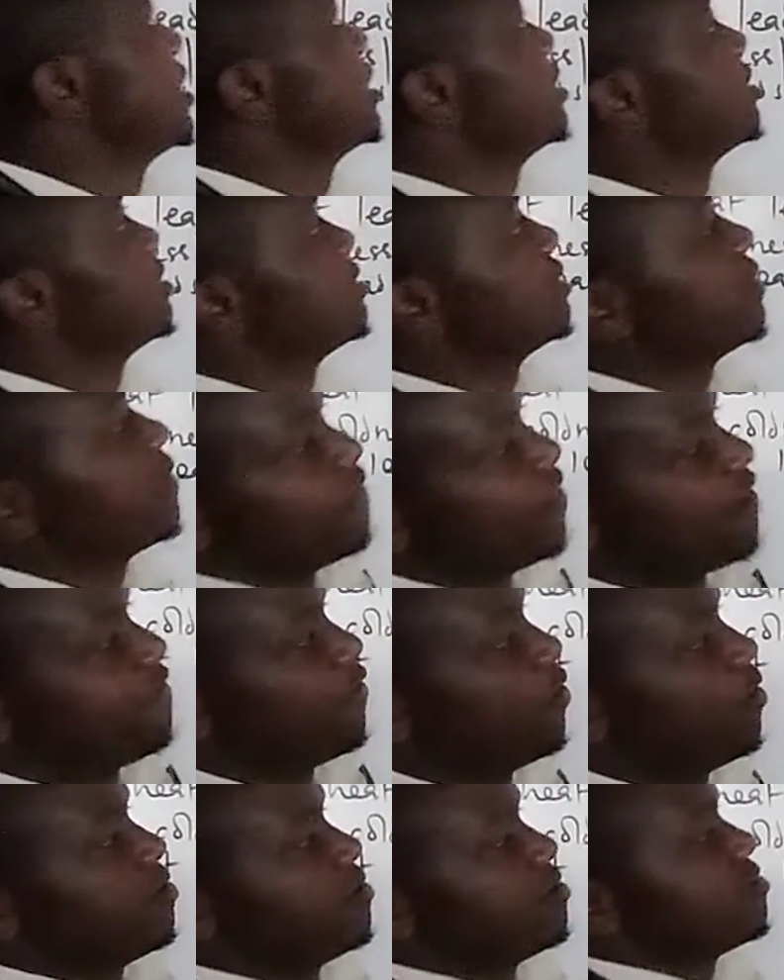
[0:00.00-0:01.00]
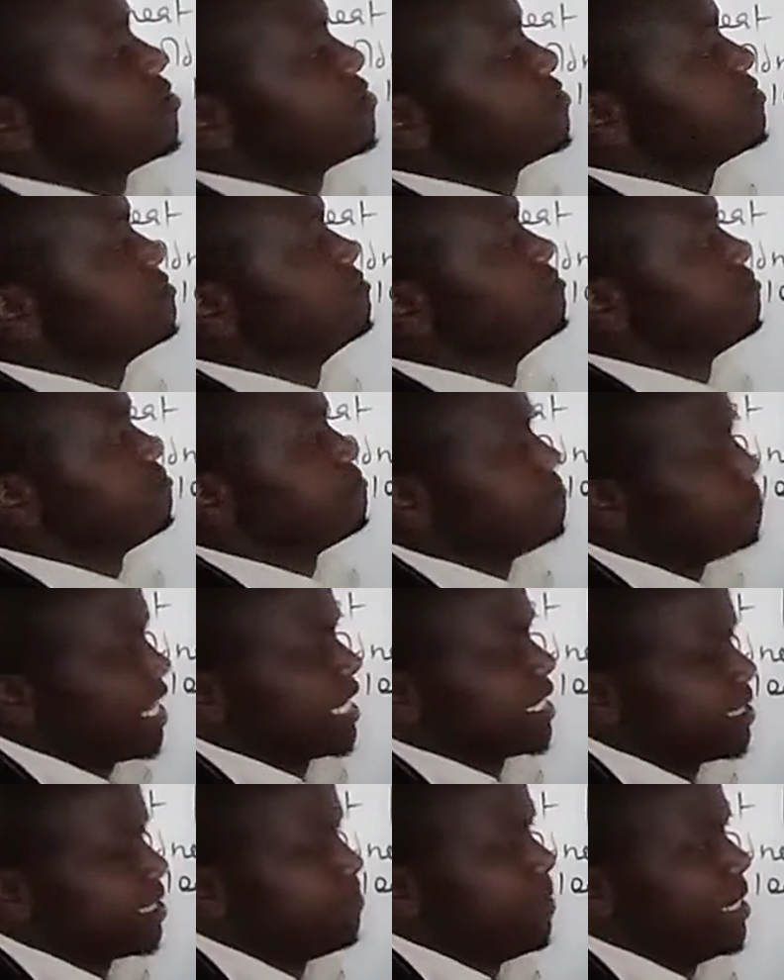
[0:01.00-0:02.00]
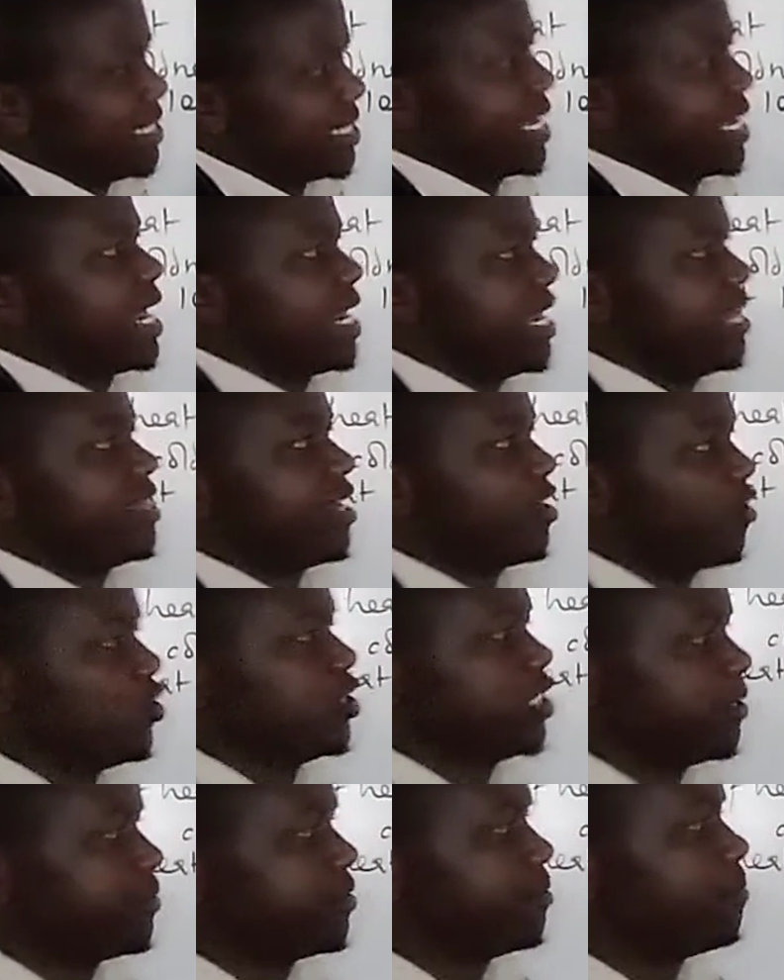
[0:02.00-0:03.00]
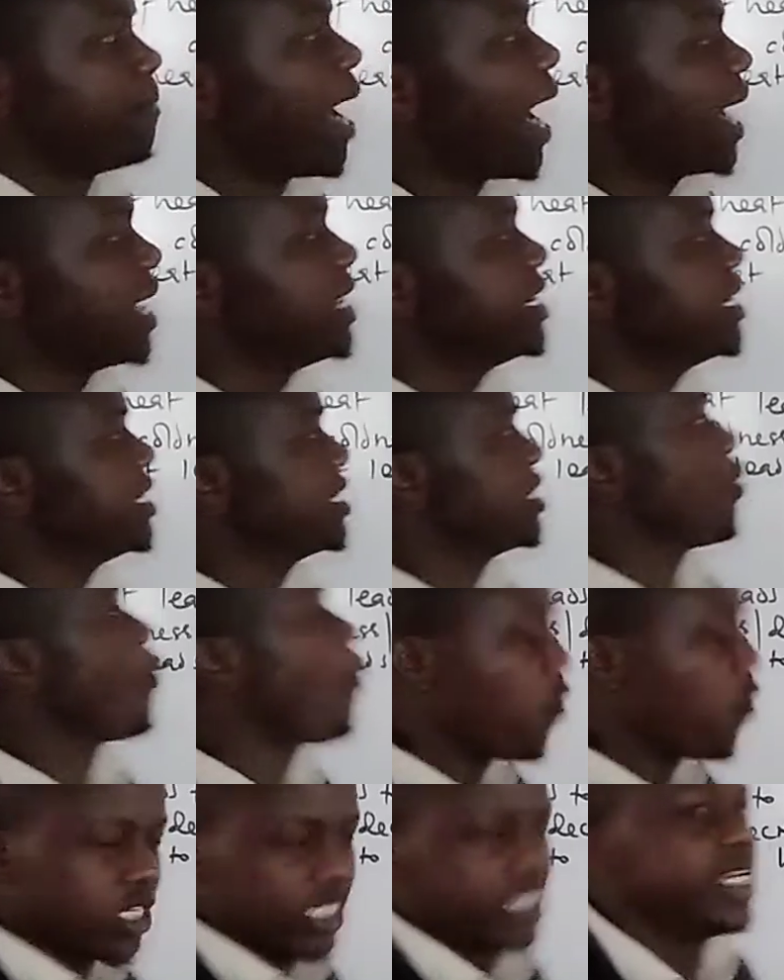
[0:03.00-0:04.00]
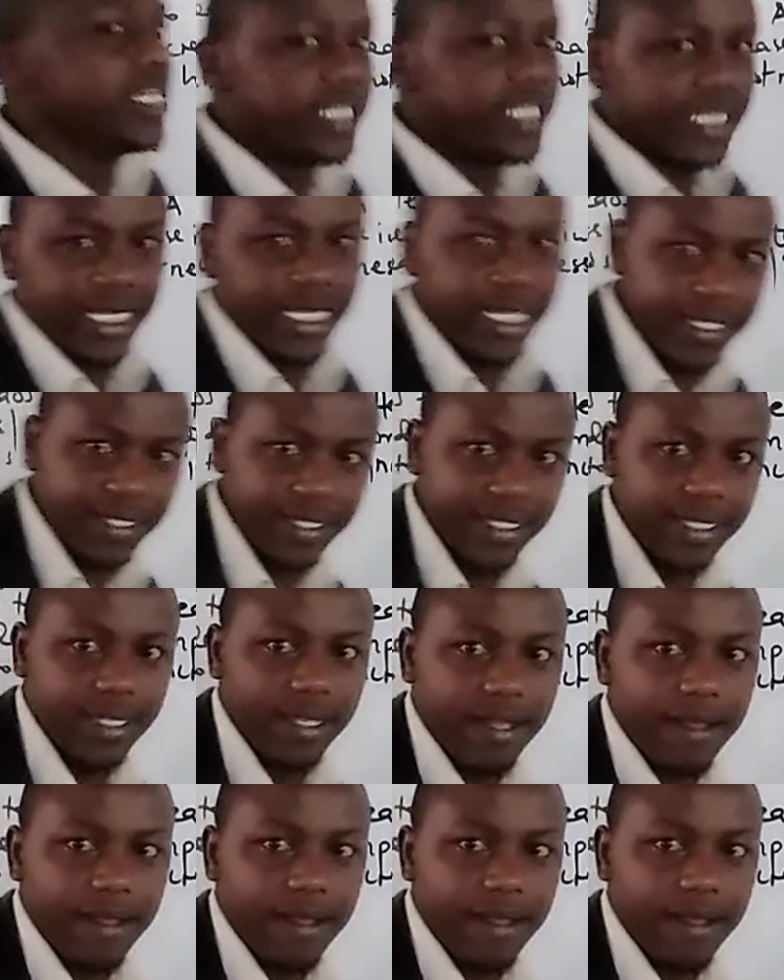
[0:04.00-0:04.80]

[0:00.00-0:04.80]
So, that's basically the concept behind what heat is.